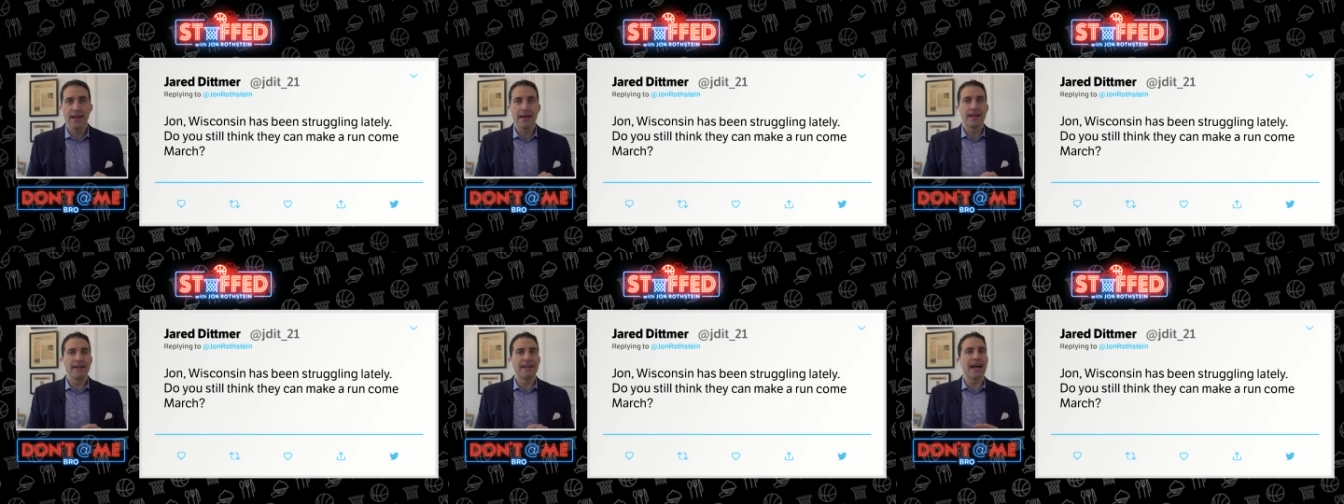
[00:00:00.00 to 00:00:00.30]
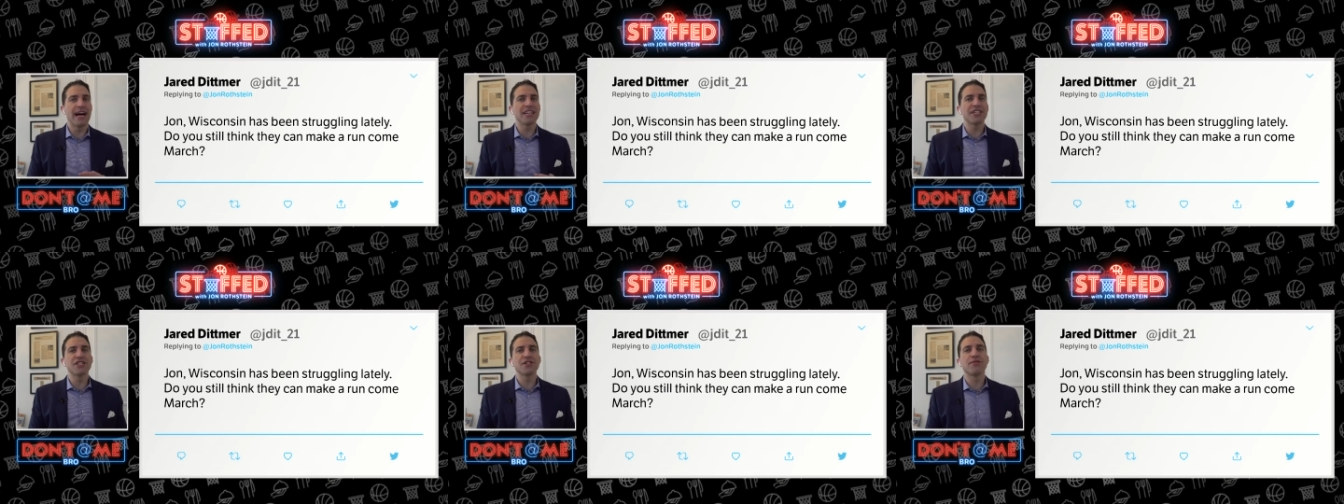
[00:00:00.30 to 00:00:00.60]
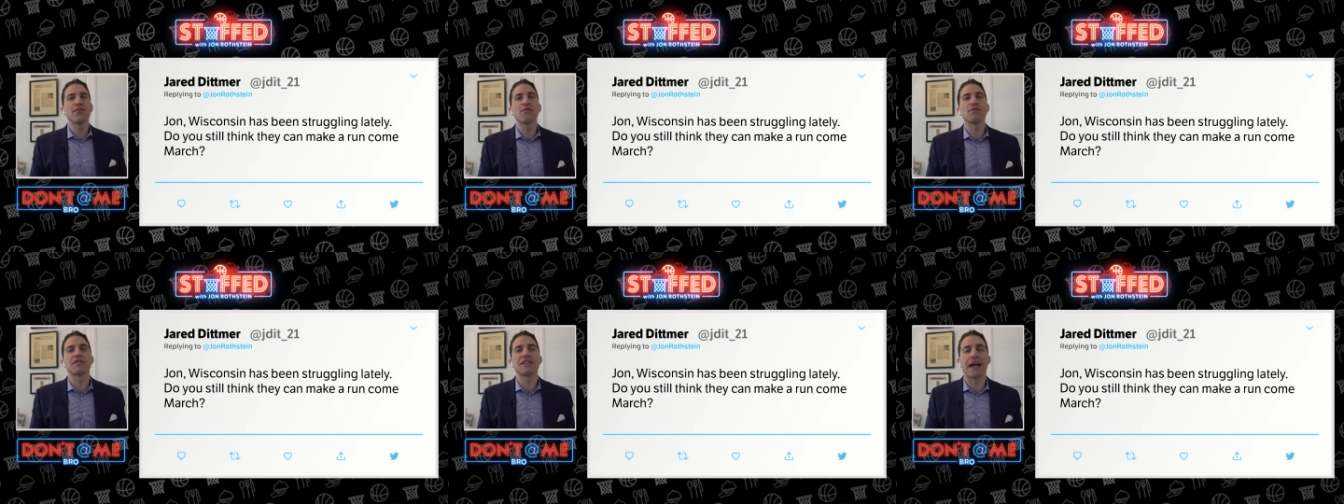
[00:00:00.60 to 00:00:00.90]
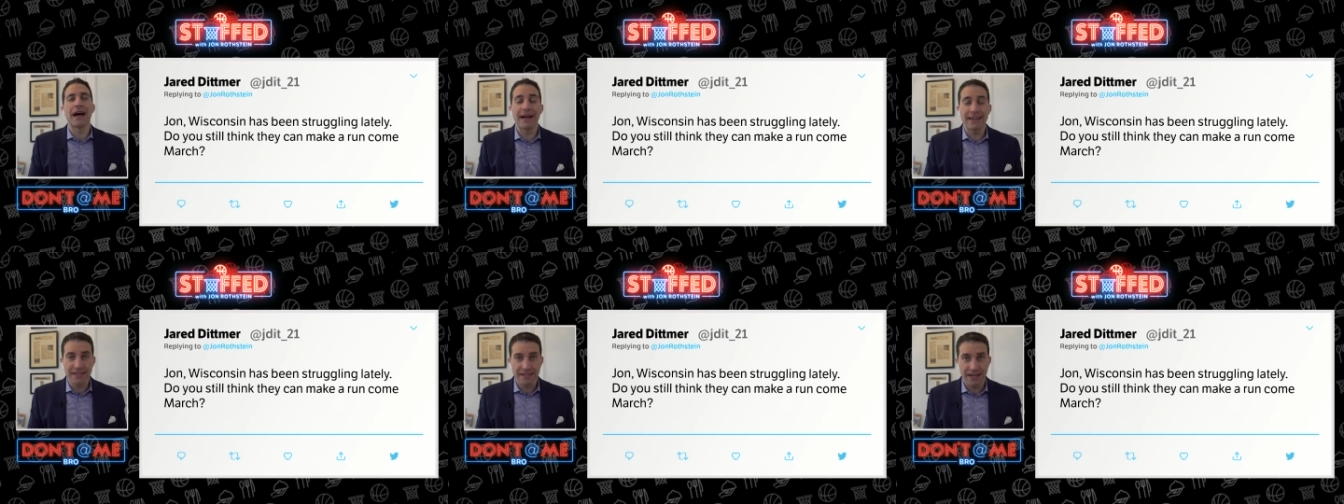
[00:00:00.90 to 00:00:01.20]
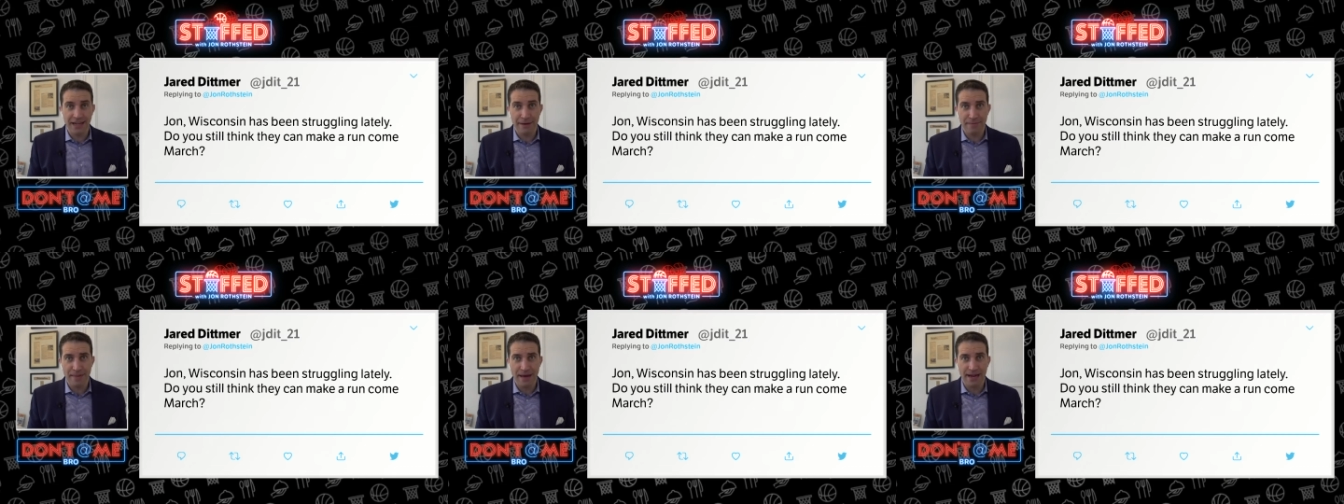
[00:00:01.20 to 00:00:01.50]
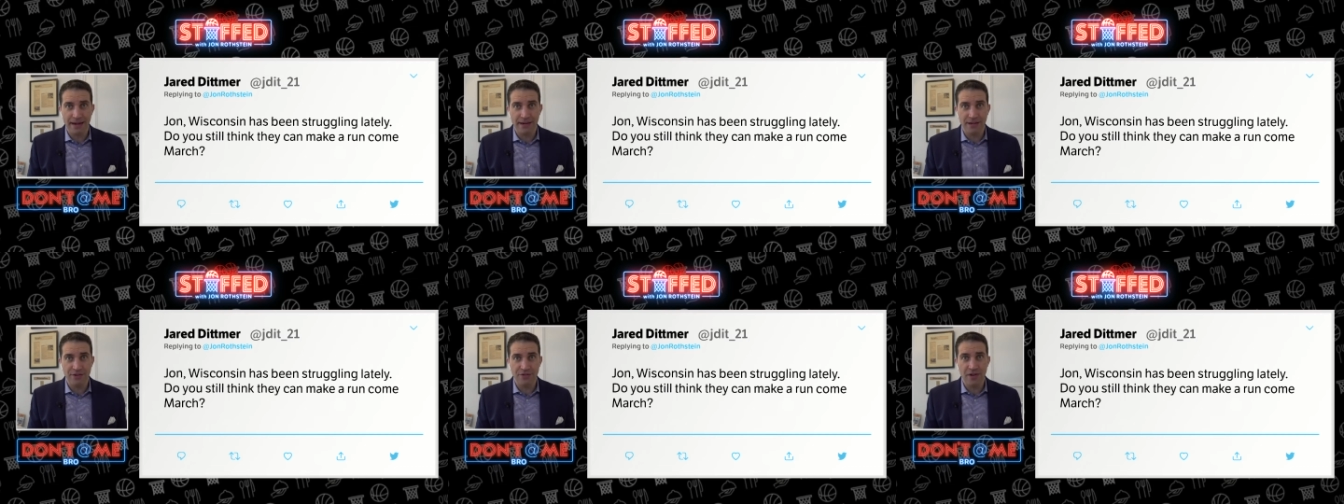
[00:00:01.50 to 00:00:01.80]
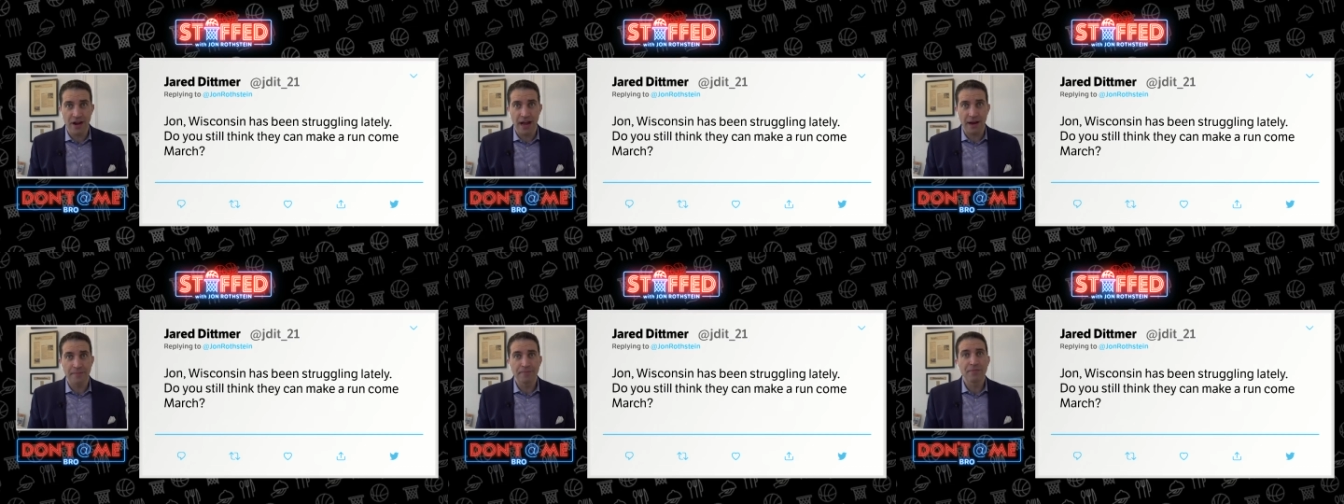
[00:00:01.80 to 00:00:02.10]
Not just for Wisconsin to get back on
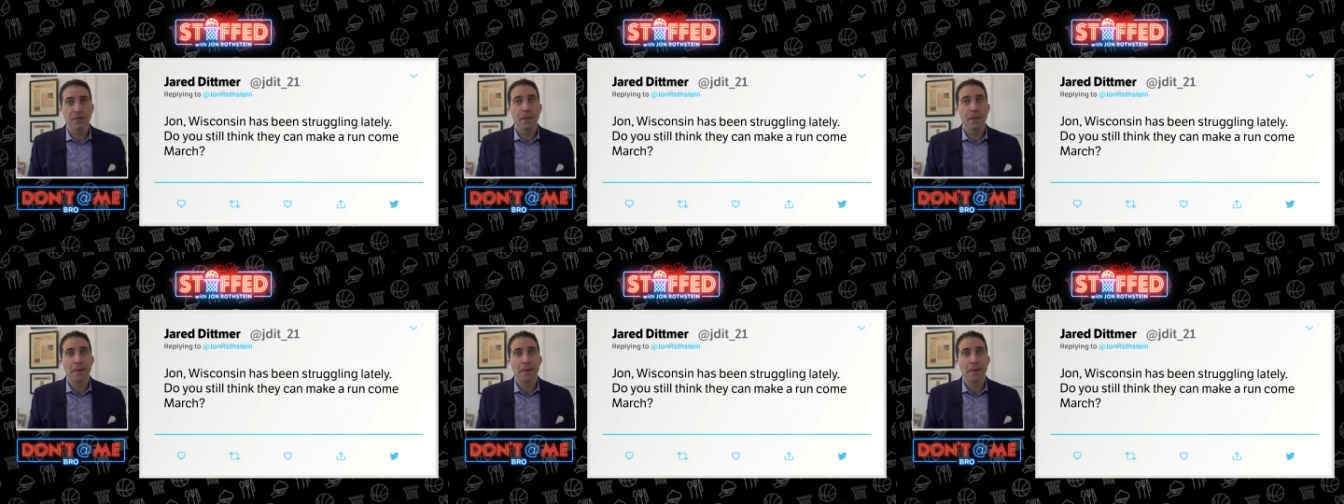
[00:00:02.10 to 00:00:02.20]
track,